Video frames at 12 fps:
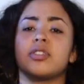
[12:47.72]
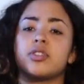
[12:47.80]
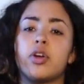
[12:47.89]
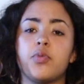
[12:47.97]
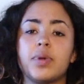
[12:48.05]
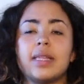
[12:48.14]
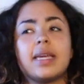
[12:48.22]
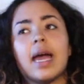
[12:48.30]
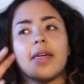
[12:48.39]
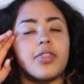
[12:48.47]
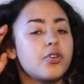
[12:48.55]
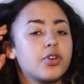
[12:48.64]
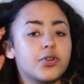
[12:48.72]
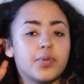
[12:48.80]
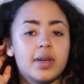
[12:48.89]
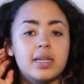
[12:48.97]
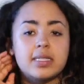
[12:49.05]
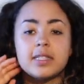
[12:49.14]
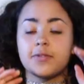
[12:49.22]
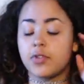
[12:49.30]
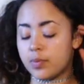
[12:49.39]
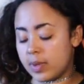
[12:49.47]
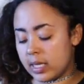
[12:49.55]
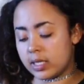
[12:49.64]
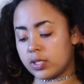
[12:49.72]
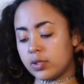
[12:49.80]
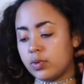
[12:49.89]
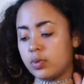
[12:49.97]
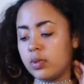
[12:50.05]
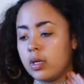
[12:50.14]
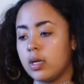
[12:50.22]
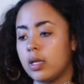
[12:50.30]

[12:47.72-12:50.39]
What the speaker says: there's not really a third reason for me to